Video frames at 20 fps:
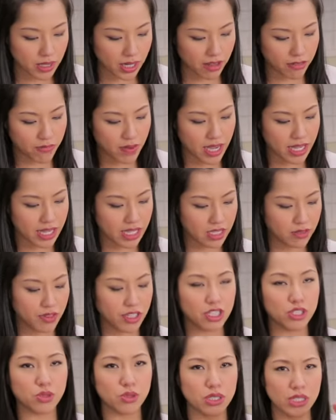but I find that if
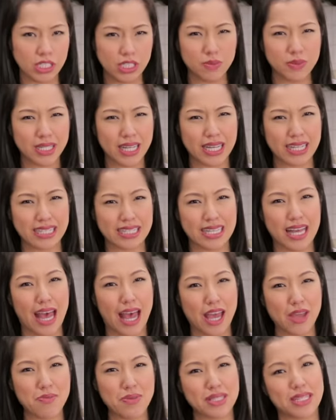I do a little bit at a
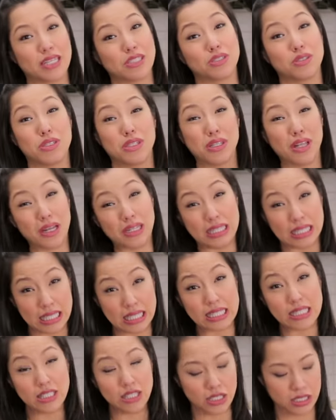time, it's actually a lot
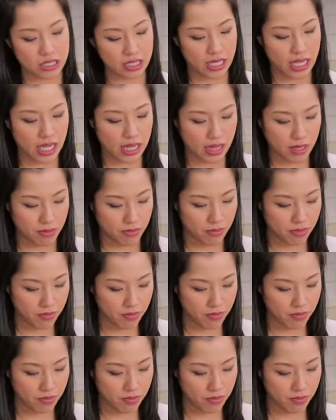easier to get them